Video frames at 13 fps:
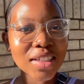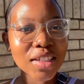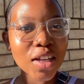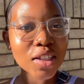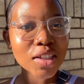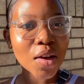
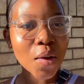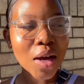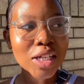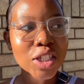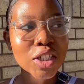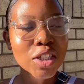So
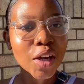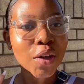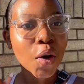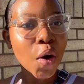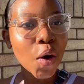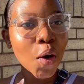I just got
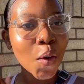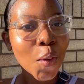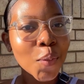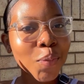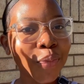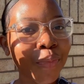
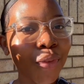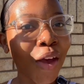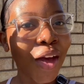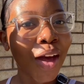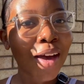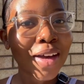home,
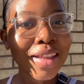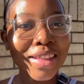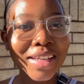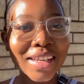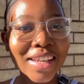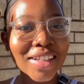
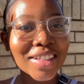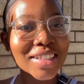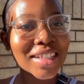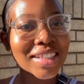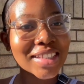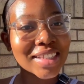the
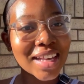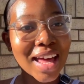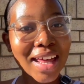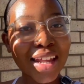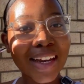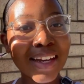nails are
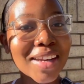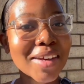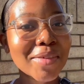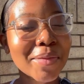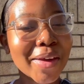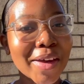
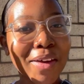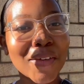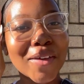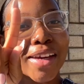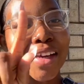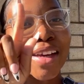done,
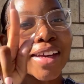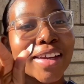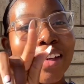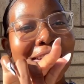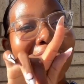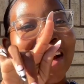
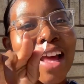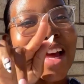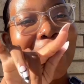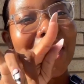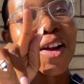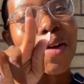period.
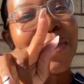So